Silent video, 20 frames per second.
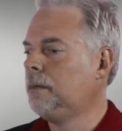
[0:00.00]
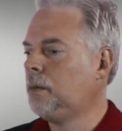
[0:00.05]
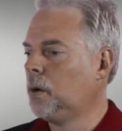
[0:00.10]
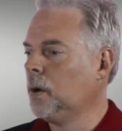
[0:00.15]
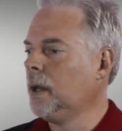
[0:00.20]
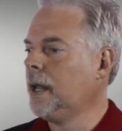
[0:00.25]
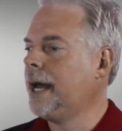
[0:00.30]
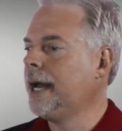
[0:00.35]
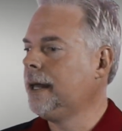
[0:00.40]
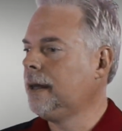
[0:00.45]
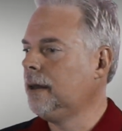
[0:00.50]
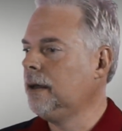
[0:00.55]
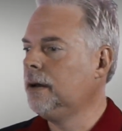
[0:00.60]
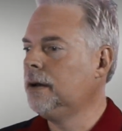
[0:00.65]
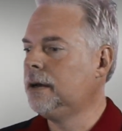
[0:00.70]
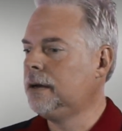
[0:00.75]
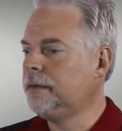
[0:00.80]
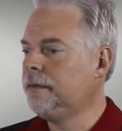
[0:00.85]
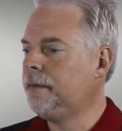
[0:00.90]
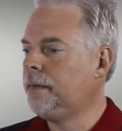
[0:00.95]
more
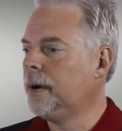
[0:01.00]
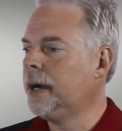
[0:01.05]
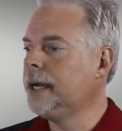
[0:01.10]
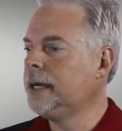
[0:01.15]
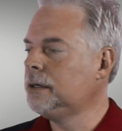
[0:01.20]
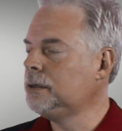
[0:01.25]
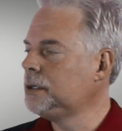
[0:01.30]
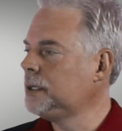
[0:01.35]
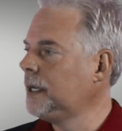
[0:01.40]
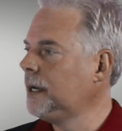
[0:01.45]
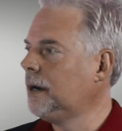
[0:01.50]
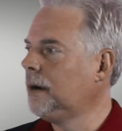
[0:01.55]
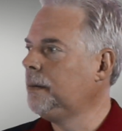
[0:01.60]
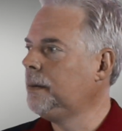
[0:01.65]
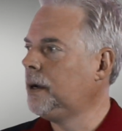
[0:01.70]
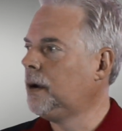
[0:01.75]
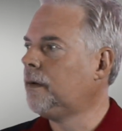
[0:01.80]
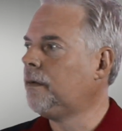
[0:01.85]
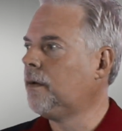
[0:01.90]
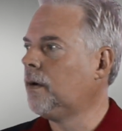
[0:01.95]
likelihood of breakage there.
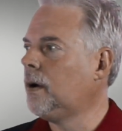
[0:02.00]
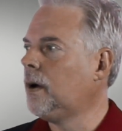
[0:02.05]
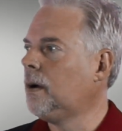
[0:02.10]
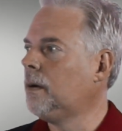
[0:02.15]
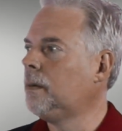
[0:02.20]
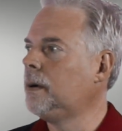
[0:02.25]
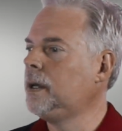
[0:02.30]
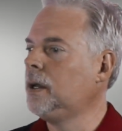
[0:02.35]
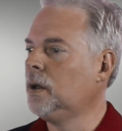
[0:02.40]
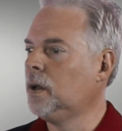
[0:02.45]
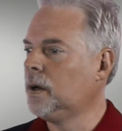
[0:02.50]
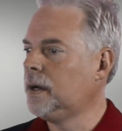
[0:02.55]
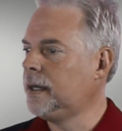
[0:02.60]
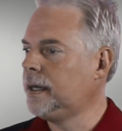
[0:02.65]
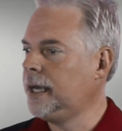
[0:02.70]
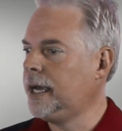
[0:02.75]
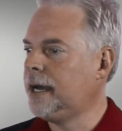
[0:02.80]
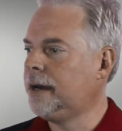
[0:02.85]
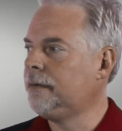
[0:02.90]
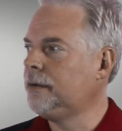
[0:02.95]
But overall, when you look
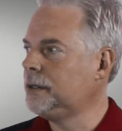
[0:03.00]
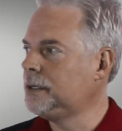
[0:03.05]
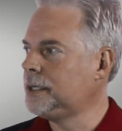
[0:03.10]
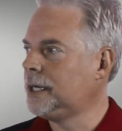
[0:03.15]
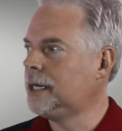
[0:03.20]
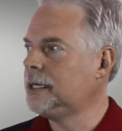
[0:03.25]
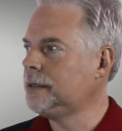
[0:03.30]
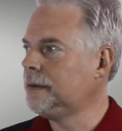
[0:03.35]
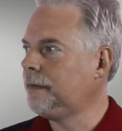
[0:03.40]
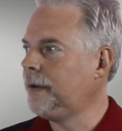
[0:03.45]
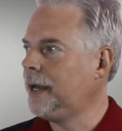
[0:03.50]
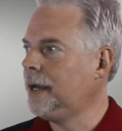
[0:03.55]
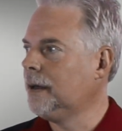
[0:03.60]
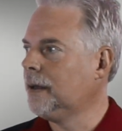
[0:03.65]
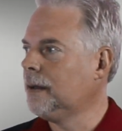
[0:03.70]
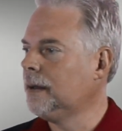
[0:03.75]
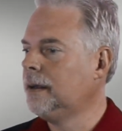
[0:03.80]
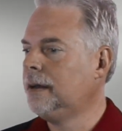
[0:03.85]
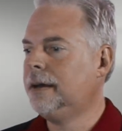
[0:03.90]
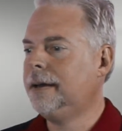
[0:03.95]
at the average size of
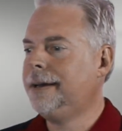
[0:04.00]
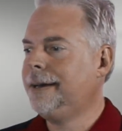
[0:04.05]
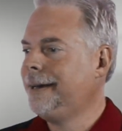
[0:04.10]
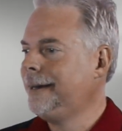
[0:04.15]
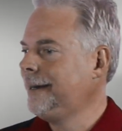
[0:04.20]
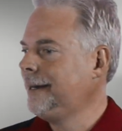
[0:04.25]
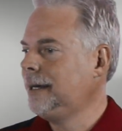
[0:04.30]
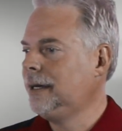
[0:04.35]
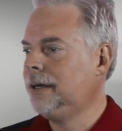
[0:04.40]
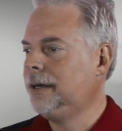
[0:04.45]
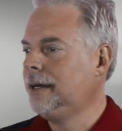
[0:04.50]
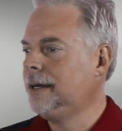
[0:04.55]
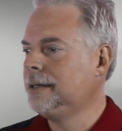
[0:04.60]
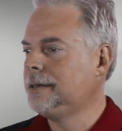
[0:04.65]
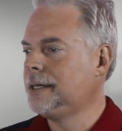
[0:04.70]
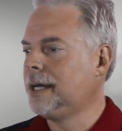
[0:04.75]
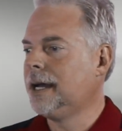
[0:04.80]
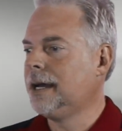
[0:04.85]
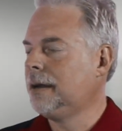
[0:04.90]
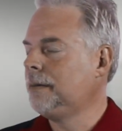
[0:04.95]
hail,
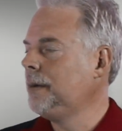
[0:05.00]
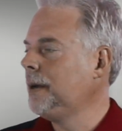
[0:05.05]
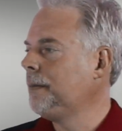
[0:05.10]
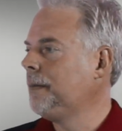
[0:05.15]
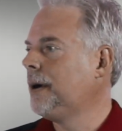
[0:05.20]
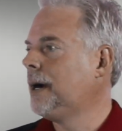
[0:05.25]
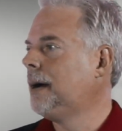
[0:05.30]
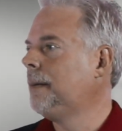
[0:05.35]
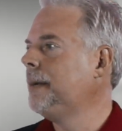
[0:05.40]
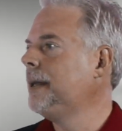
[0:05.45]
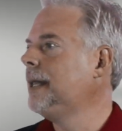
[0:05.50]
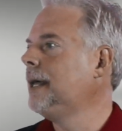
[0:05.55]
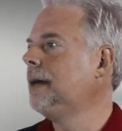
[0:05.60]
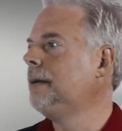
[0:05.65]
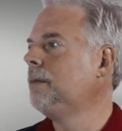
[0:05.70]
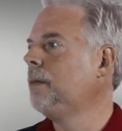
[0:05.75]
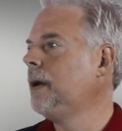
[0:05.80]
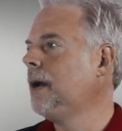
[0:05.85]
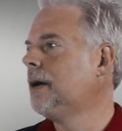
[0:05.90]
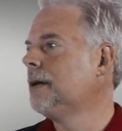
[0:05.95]
it's not going to be a problem. And
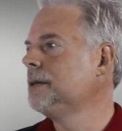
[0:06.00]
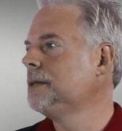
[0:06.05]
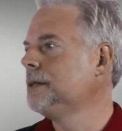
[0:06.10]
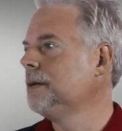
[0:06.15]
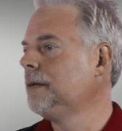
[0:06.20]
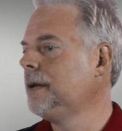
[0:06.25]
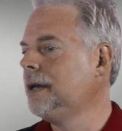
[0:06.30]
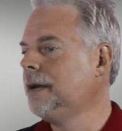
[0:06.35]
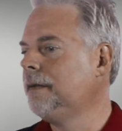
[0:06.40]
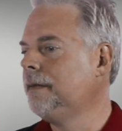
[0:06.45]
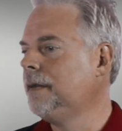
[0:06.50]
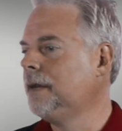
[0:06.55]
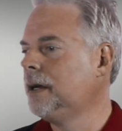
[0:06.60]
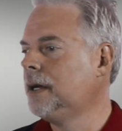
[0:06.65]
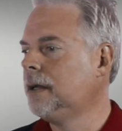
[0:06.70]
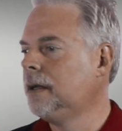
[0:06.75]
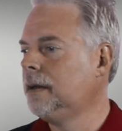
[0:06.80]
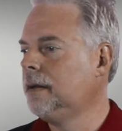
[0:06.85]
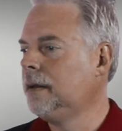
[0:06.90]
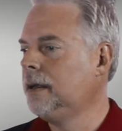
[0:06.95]
then we also give
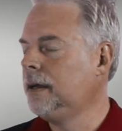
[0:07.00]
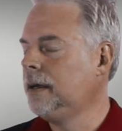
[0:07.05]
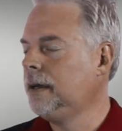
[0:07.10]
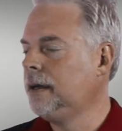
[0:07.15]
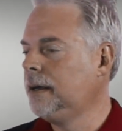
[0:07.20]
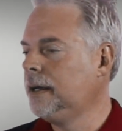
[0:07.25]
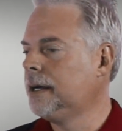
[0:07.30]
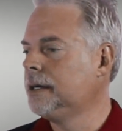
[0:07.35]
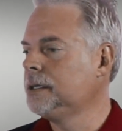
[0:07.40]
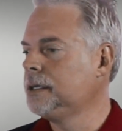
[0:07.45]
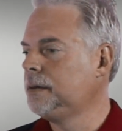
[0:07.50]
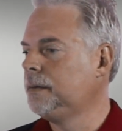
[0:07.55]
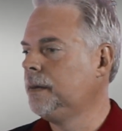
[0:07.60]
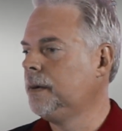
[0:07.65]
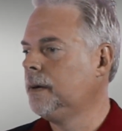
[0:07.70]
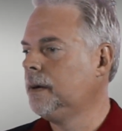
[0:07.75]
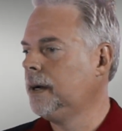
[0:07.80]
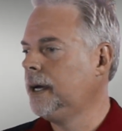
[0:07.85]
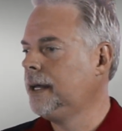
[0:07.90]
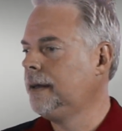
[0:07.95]
the
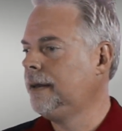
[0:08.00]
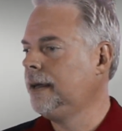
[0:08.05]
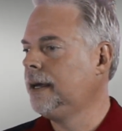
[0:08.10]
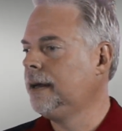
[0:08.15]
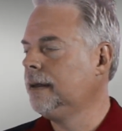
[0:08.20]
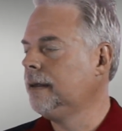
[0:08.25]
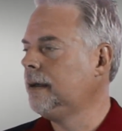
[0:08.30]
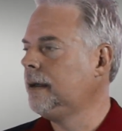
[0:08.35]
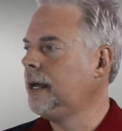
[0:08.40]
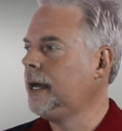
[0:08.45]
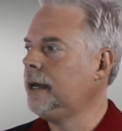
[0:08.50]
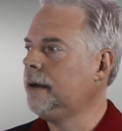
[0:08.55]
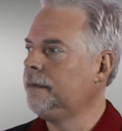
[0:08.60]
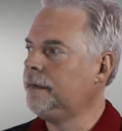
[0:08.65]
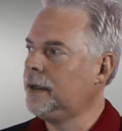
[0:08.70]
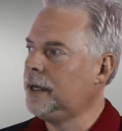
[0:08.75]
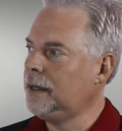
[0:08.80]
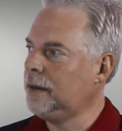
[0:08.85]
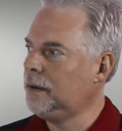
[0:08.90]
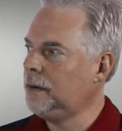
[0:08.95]
customer, at the end of the day,
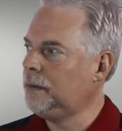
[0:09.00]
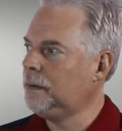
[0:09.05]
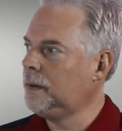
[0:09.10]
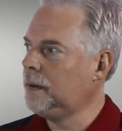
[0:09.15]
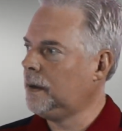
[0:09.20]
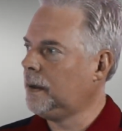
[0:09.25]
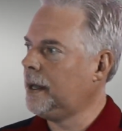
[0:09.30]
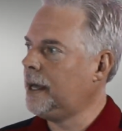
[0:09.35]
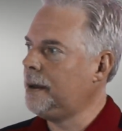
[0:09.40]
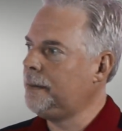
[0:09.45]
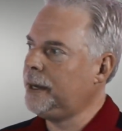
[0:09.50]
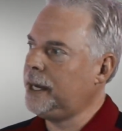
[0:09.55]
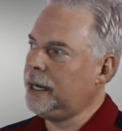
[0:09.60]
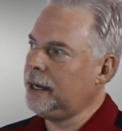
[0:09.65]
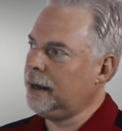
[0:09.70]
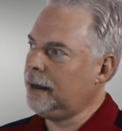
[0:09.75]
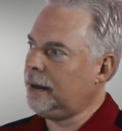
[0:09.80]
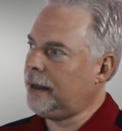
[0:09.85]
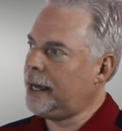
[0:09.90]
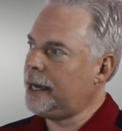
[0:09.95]
if they do with a
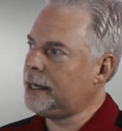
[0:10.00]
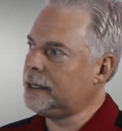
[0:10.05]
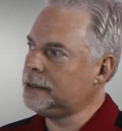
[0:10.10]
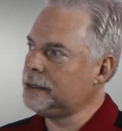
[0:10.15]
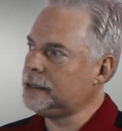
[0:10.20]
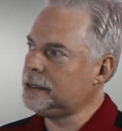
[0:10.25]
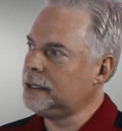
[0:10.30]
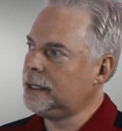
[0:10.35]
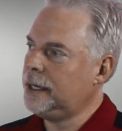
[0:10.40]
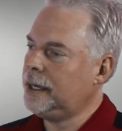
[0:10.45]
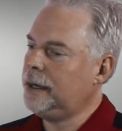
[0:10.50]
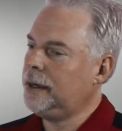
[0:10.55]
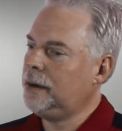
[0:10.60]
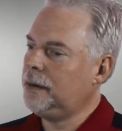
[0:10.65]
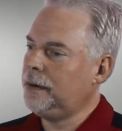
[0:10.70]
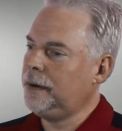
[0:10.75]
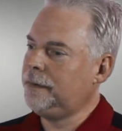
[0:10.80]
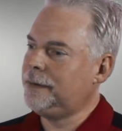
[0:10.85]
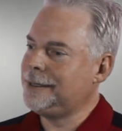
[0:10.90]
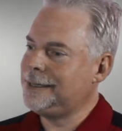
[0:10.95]
laminated glass,
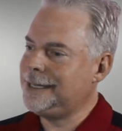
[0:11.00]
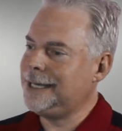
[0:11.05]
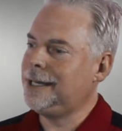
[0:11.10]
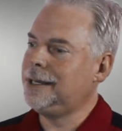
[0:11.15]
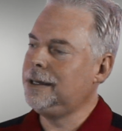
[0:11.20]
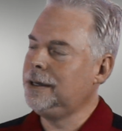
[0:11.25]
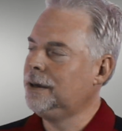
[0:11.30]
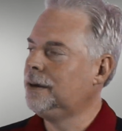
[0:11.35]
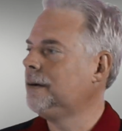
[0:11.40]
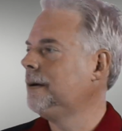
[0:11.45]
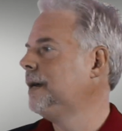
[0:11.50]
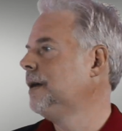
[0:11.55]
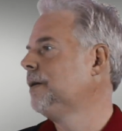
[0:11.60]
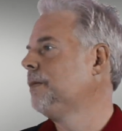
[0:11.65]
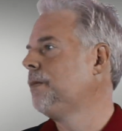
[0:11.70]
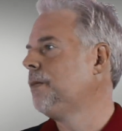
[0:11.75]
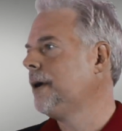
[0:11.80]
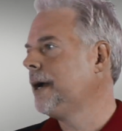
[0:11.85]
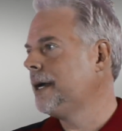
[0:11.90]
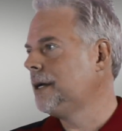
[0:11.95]
we have a 10-year
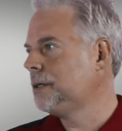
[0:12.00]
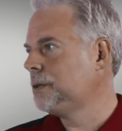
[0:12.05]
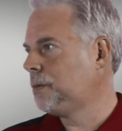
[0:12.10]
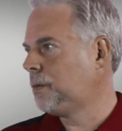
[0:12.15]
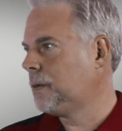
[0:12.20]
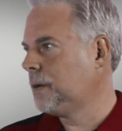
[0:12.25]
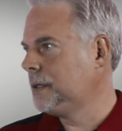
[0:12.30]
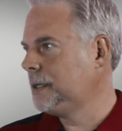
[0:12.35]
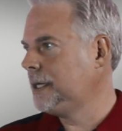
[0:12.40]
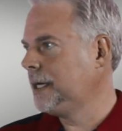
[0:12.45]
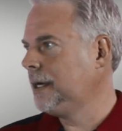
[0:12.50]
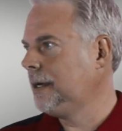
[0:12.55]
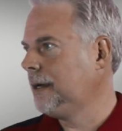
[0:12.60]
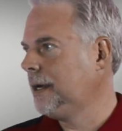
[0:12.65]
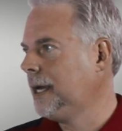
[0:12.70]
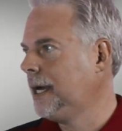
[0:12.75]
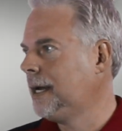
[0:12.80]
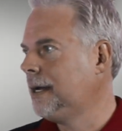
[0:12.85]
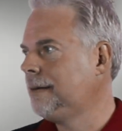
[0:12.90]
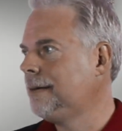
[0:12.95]
hail breakage warranty.
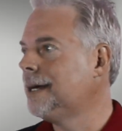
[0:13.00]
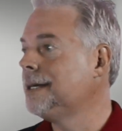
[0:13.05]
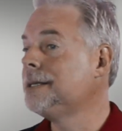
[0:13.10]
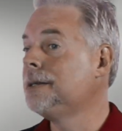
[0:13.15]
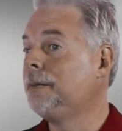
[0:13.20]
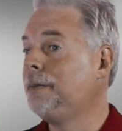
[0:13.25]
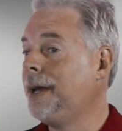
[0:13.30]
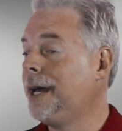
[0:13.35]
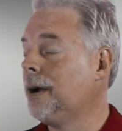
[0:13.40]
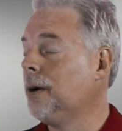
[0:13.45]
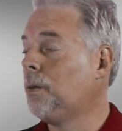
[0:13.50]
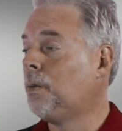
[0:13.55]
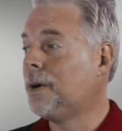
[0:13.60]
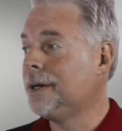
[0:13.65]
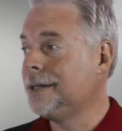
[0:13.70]
And it doesn't matter